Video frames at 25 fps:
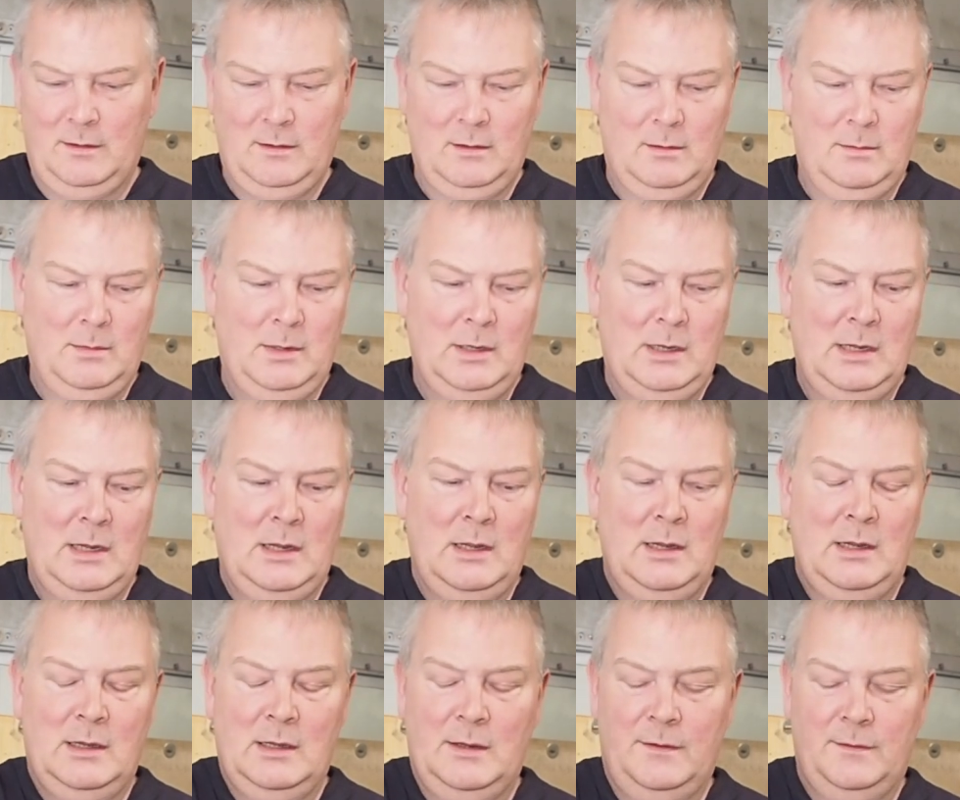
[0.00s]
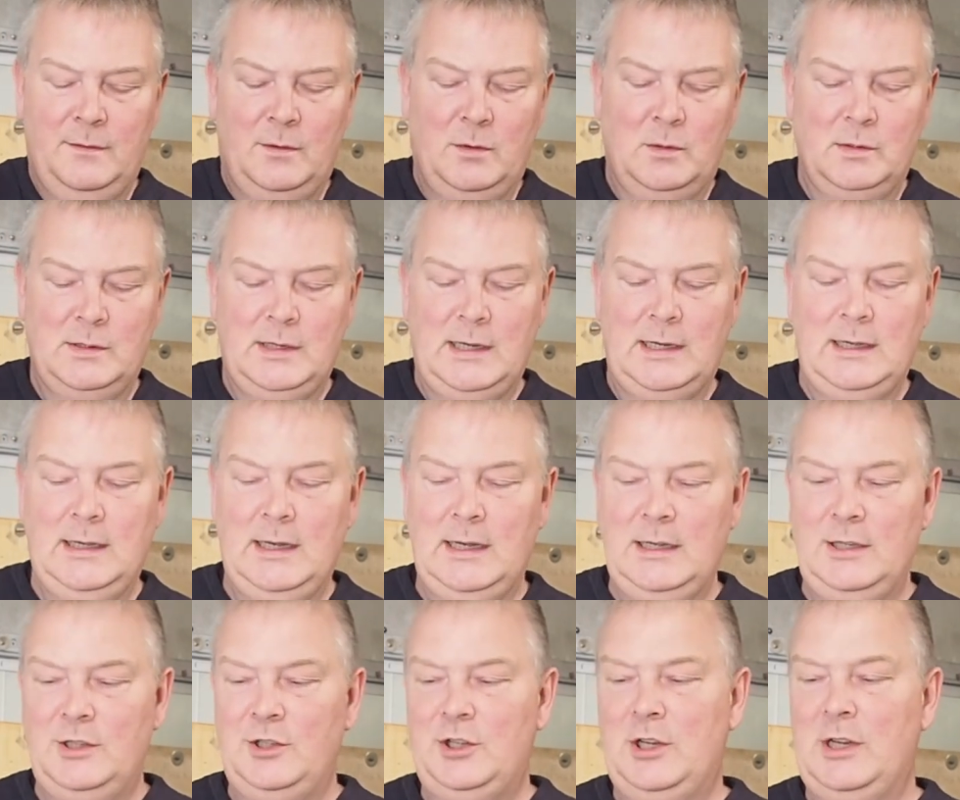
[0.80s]
14
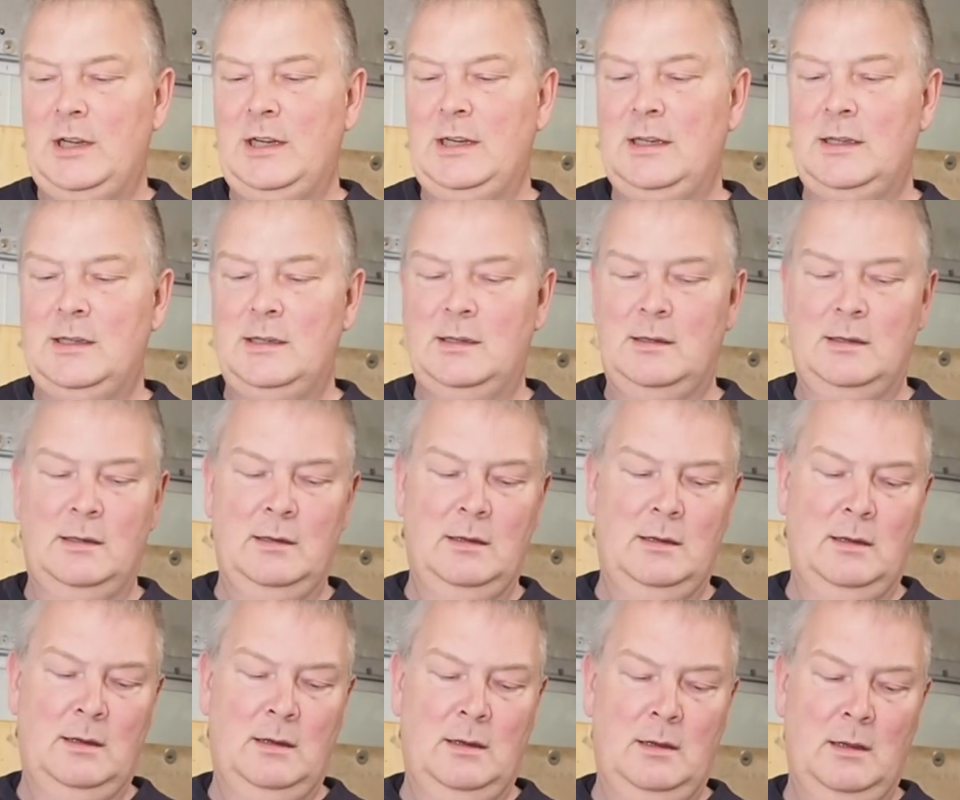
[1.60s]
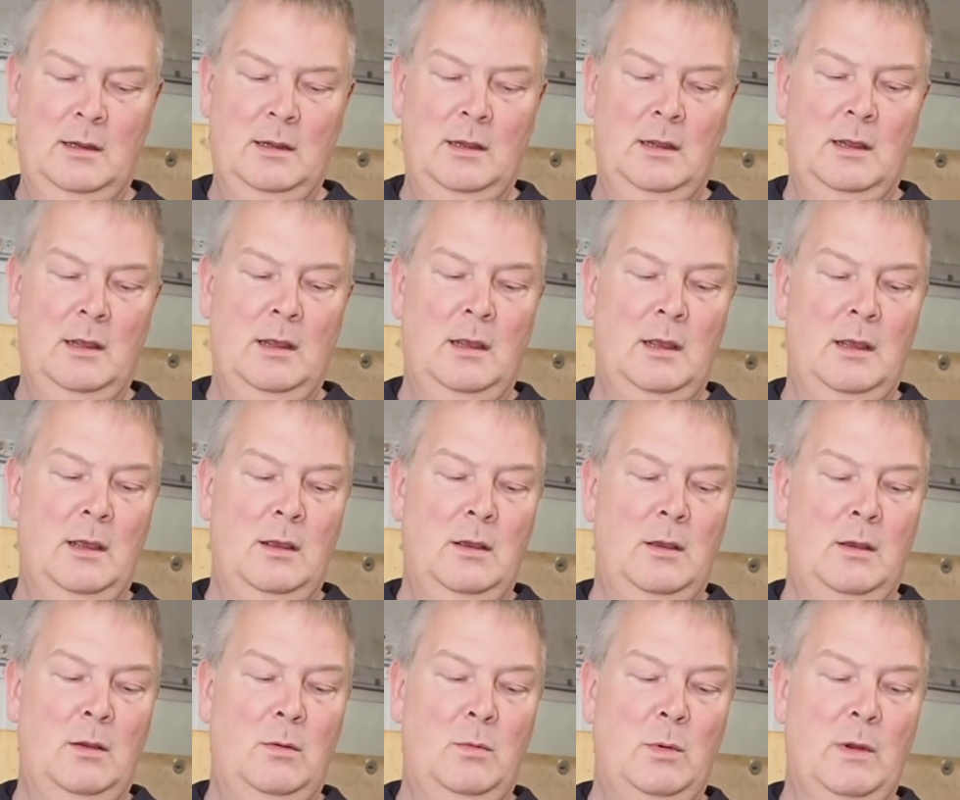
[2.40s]
inches,
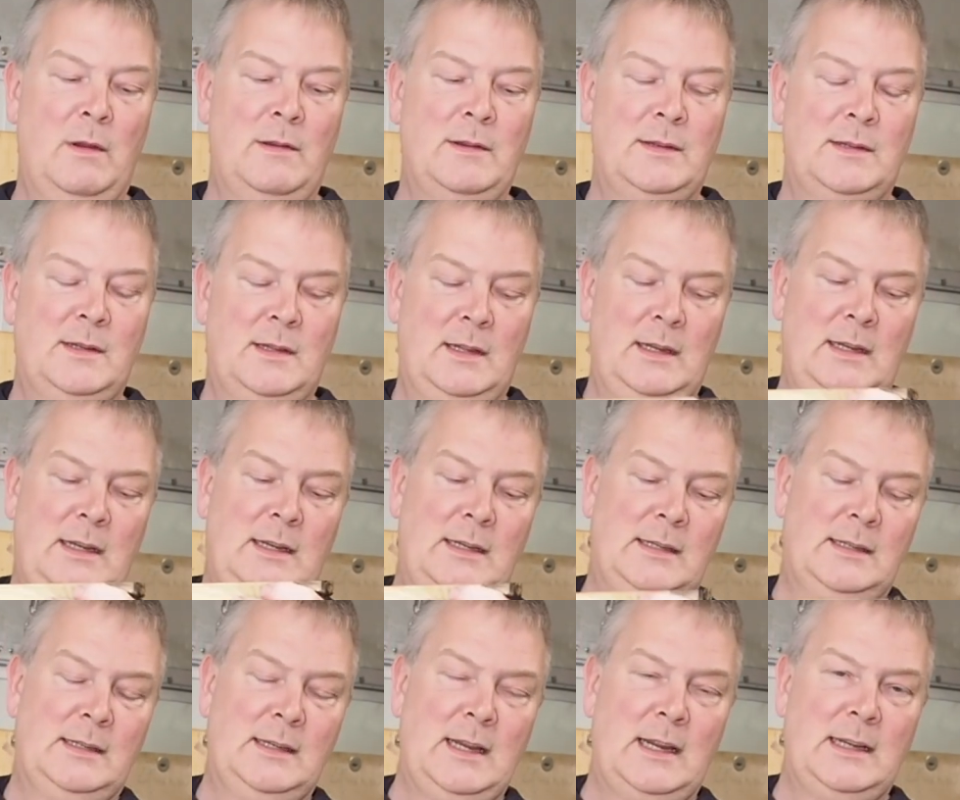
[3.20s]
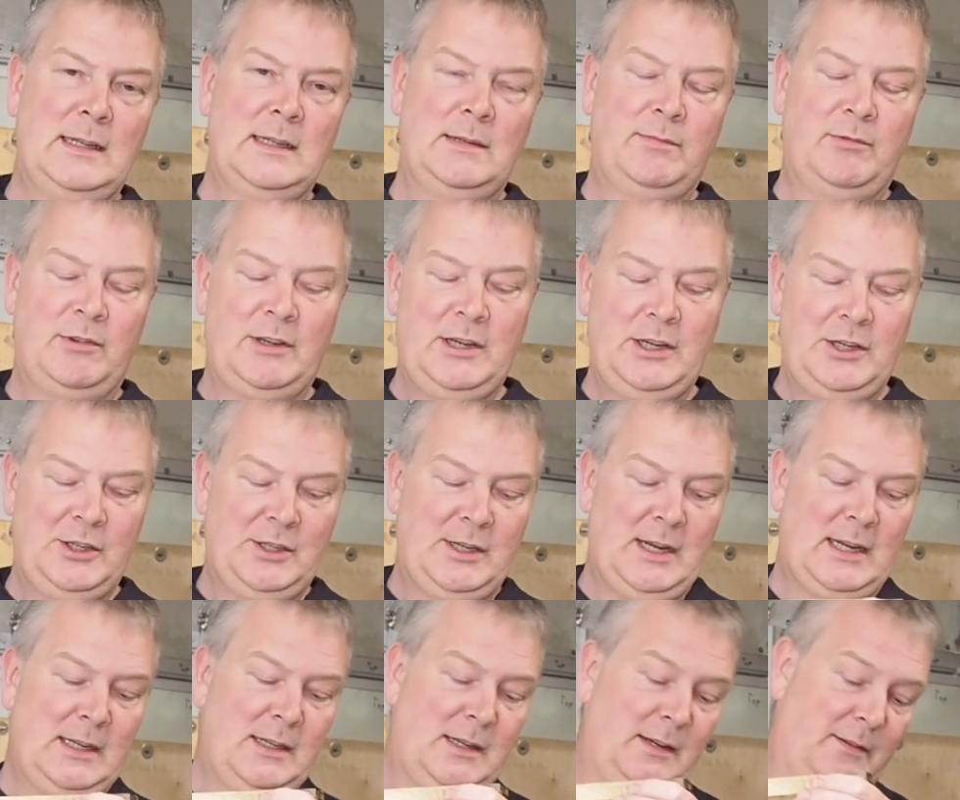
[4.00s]
whereas the British
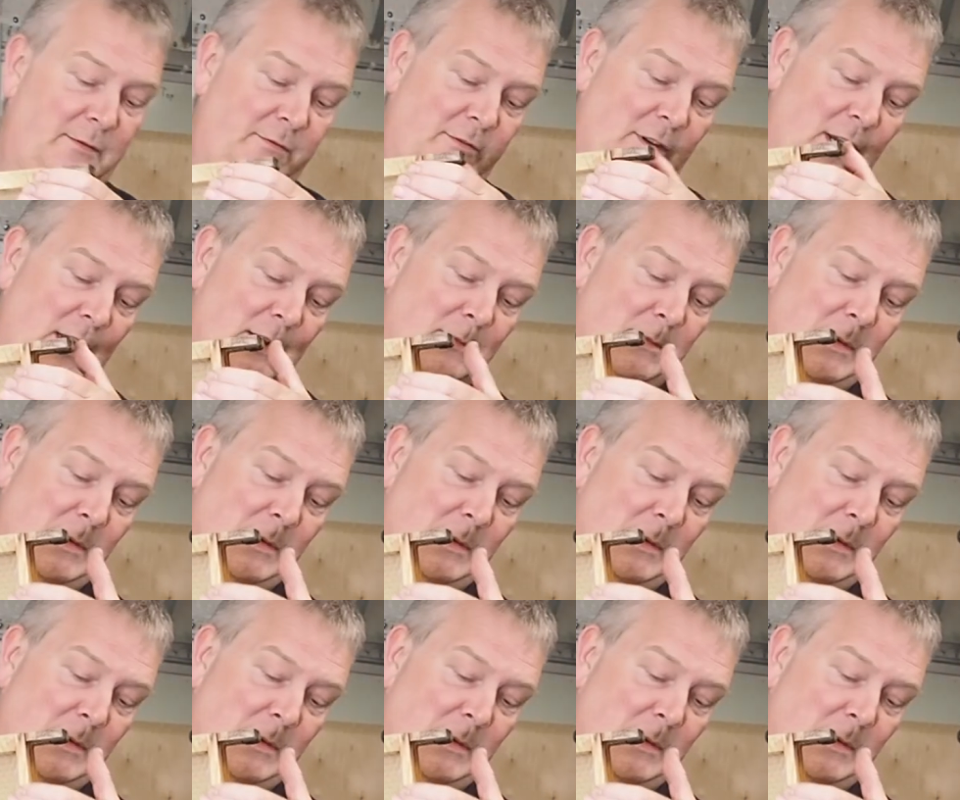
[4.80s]
standard frame